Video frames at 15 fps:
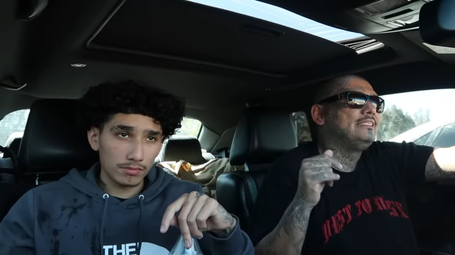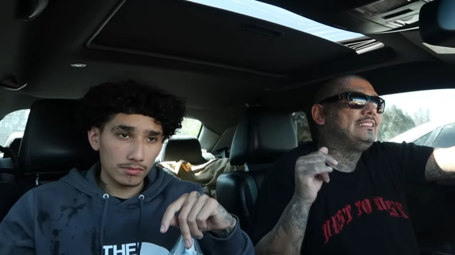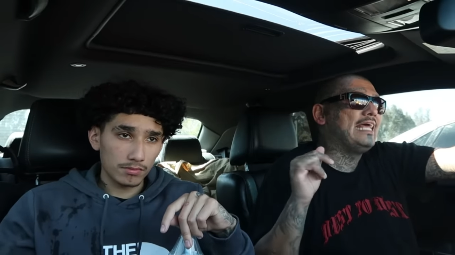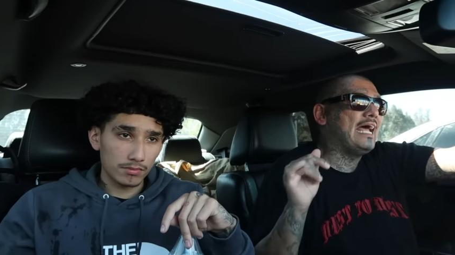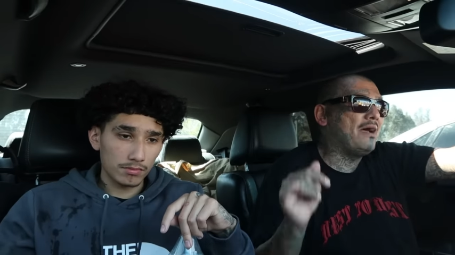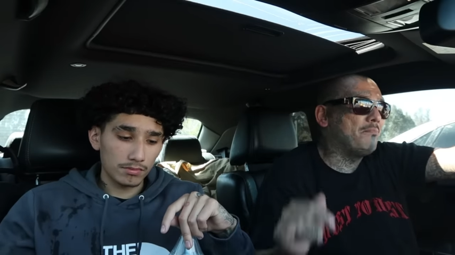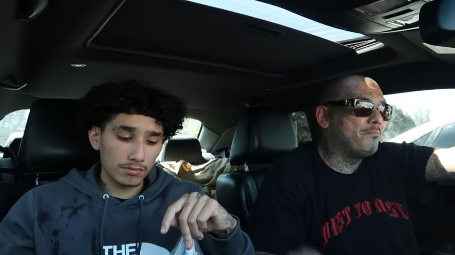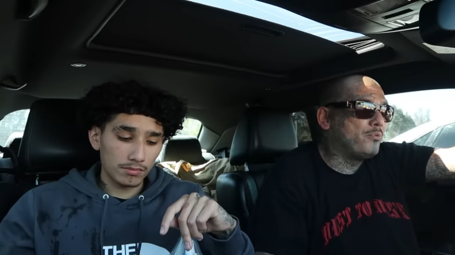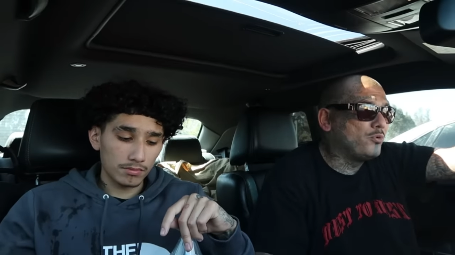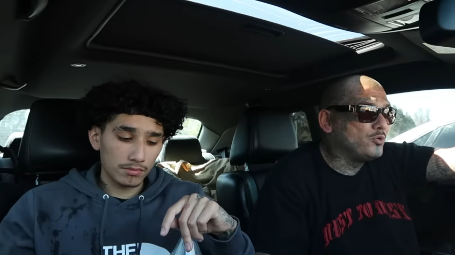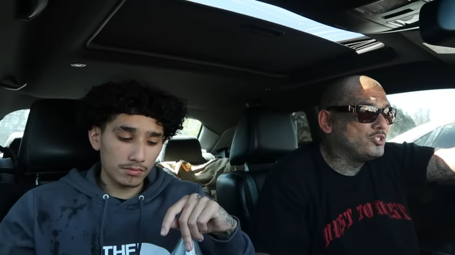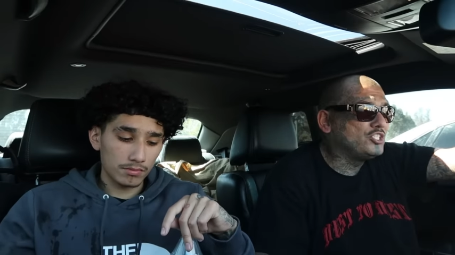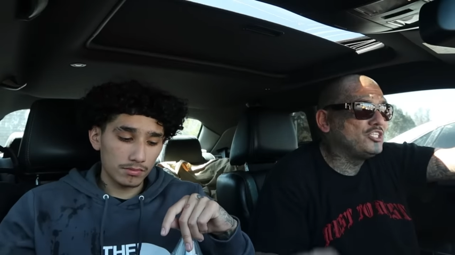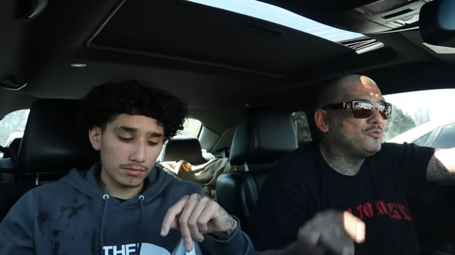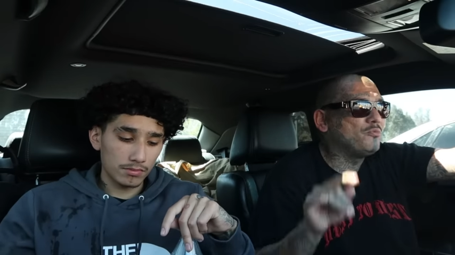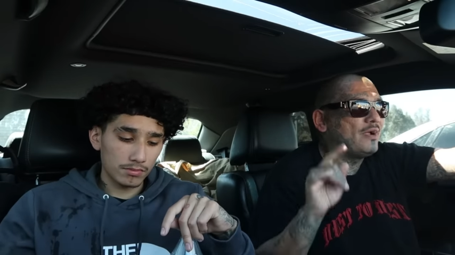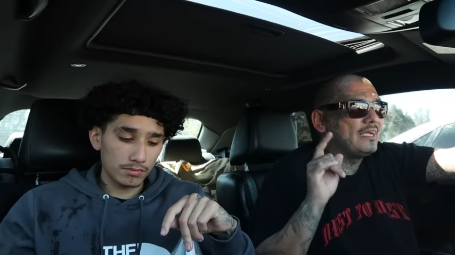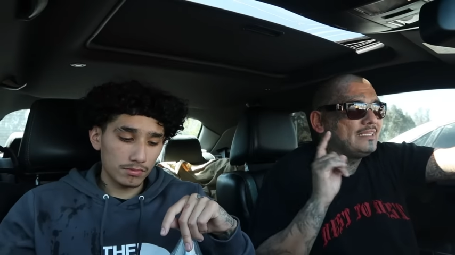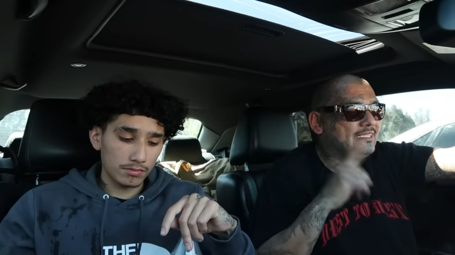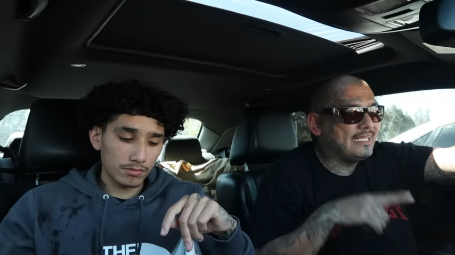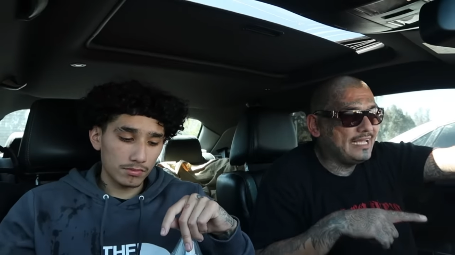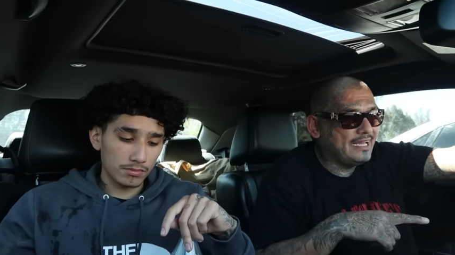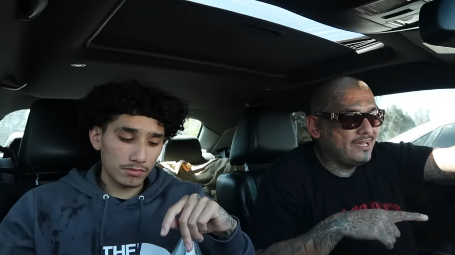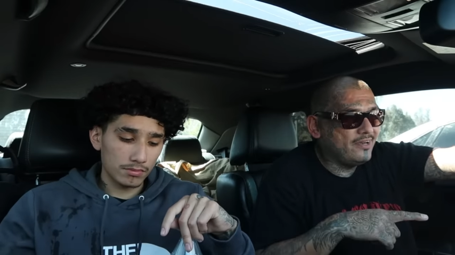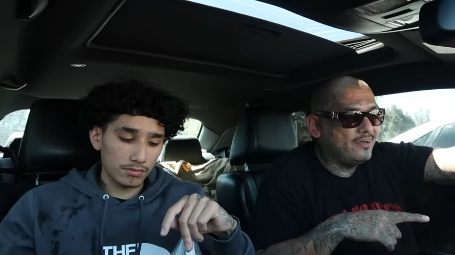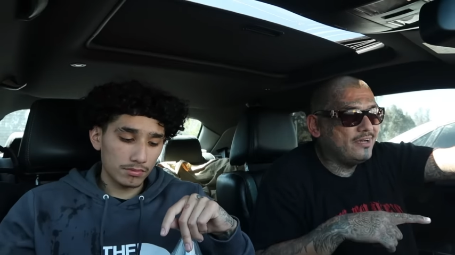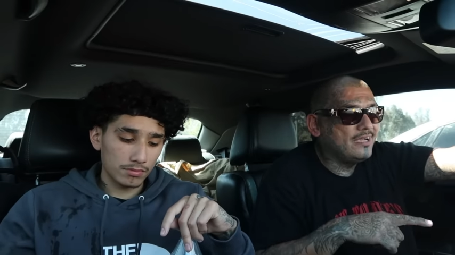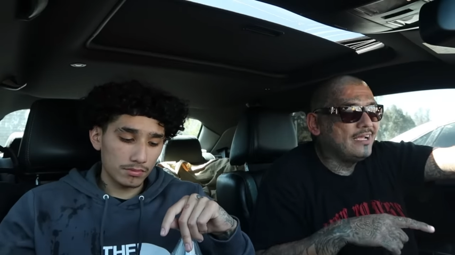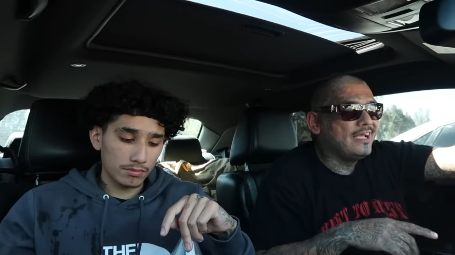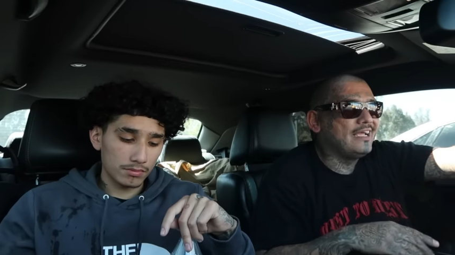Speaker 1: that bullshit right there
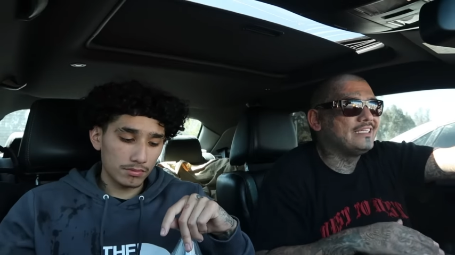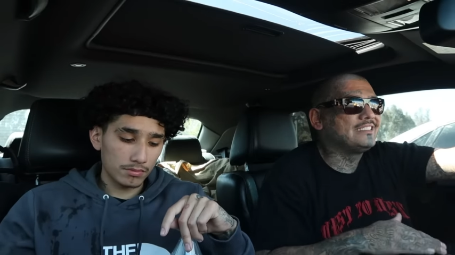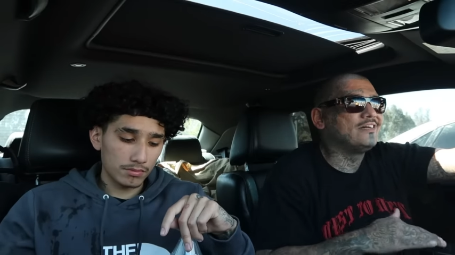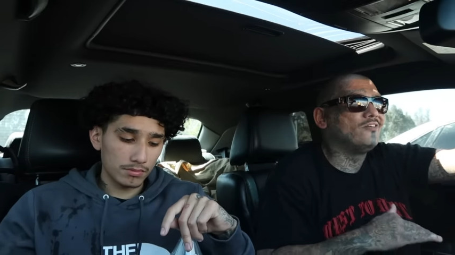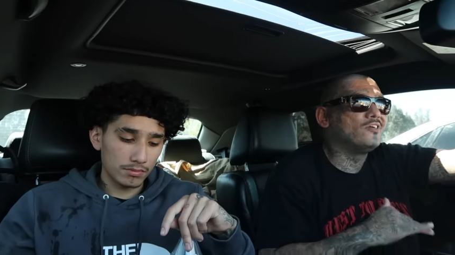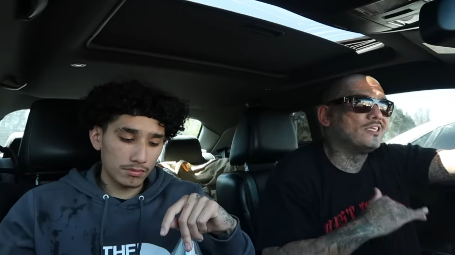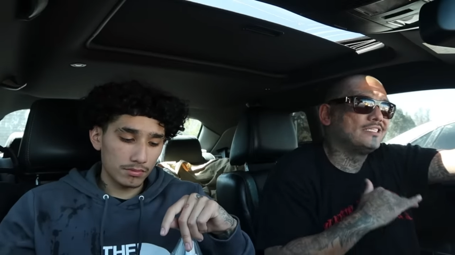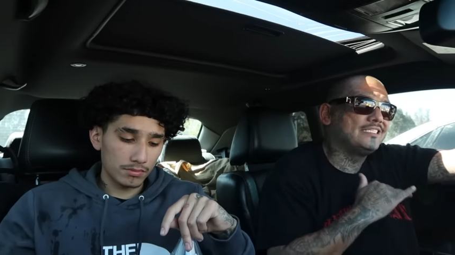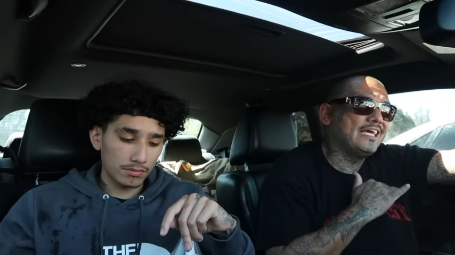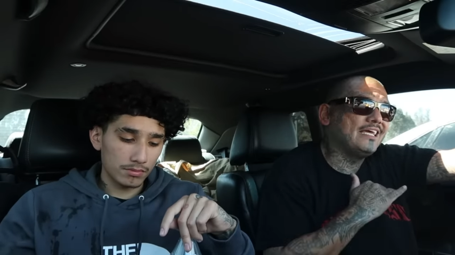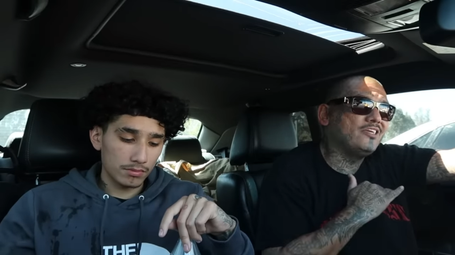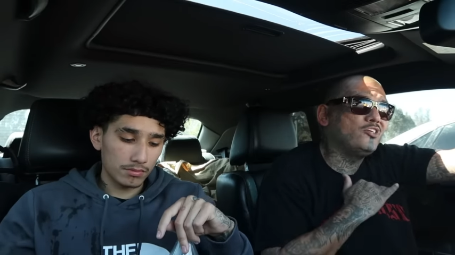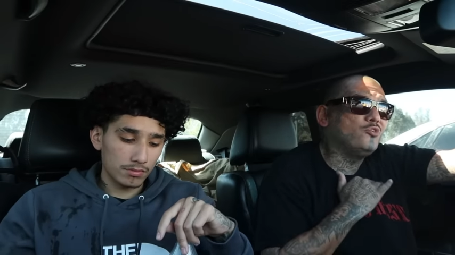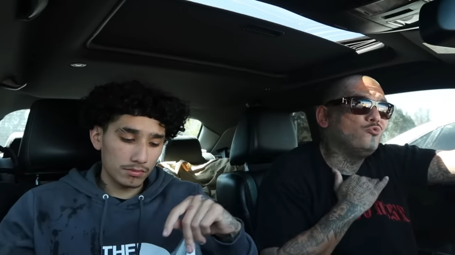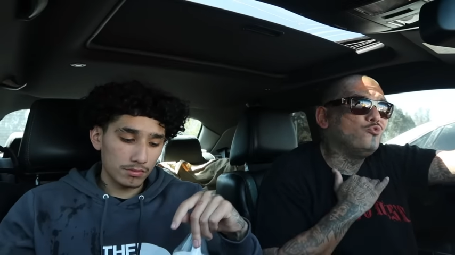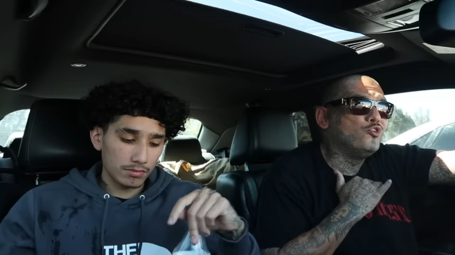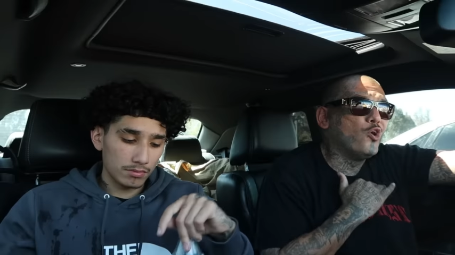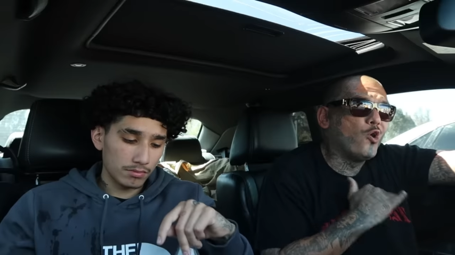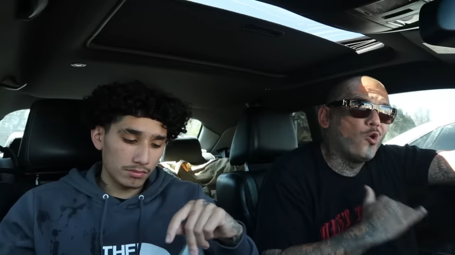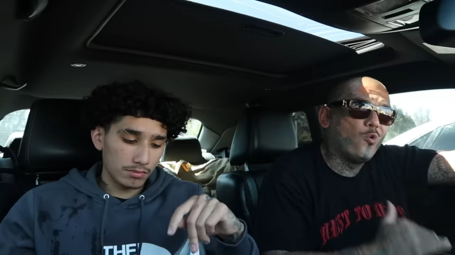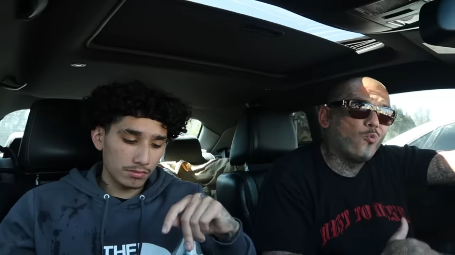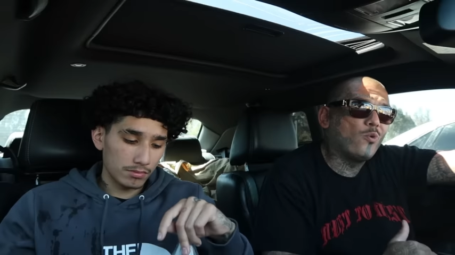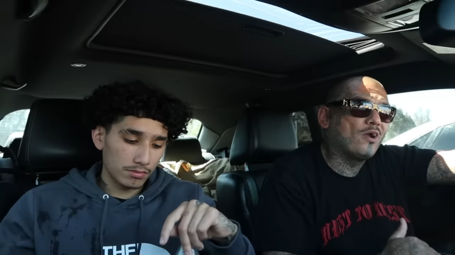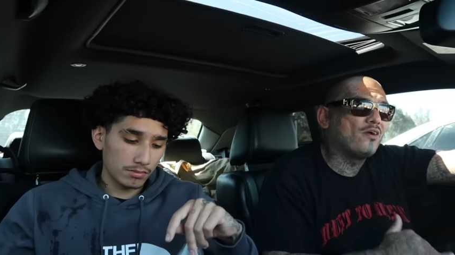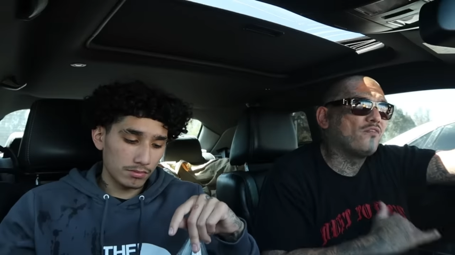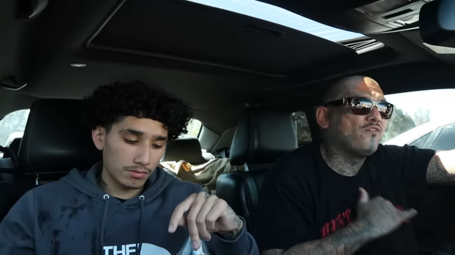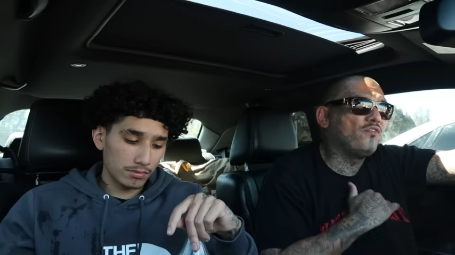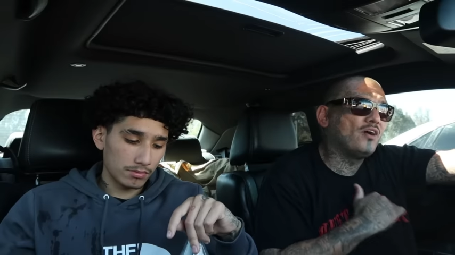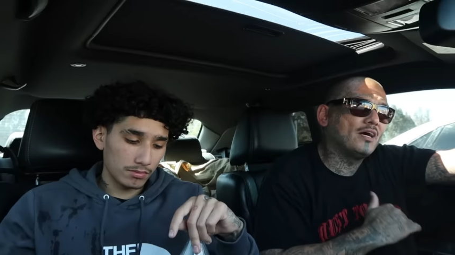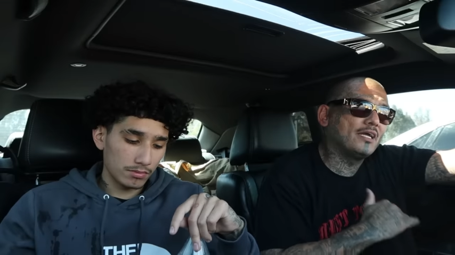is gonna take you nowhere
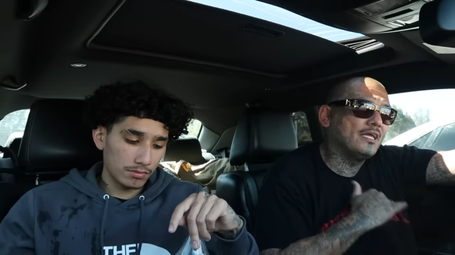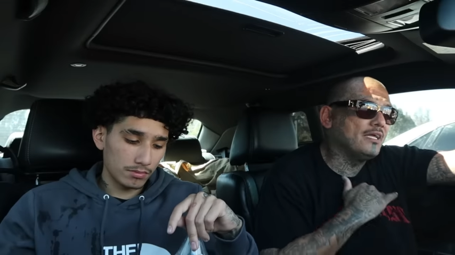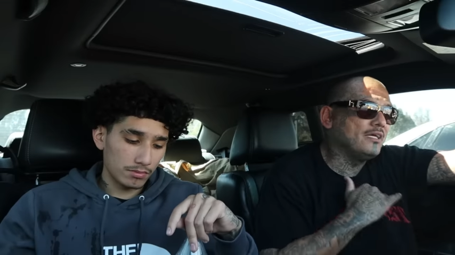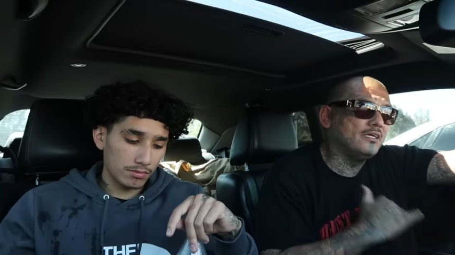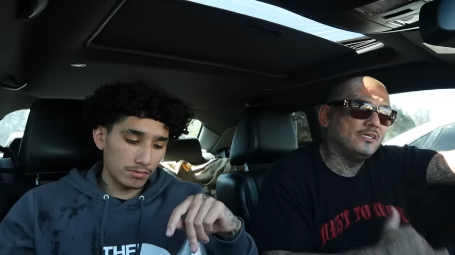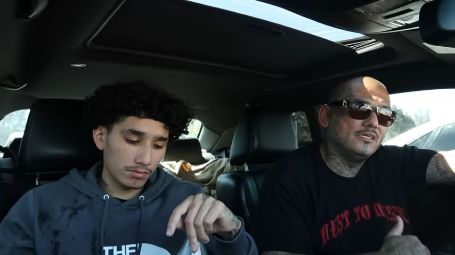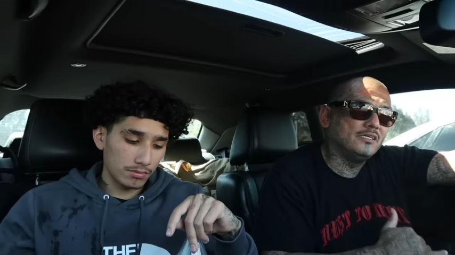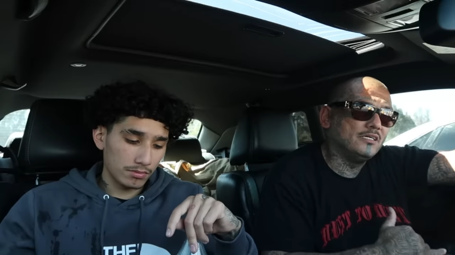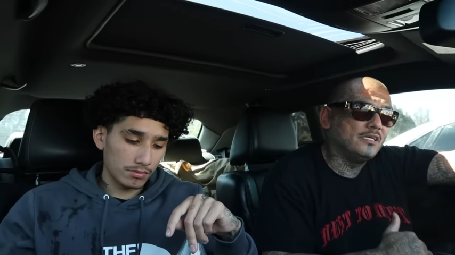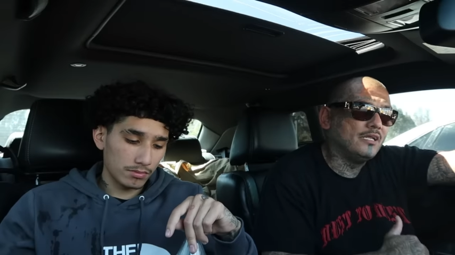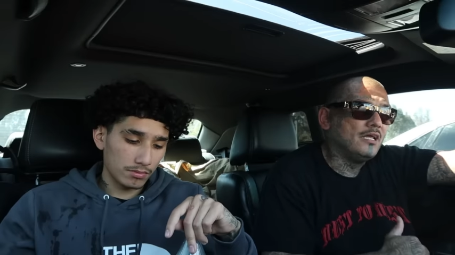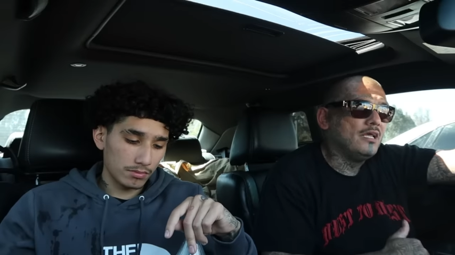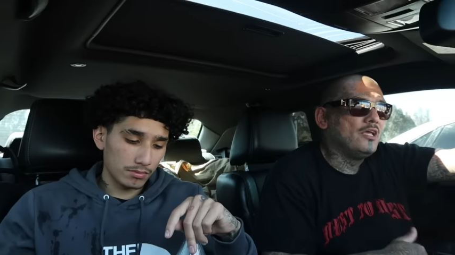fucking good.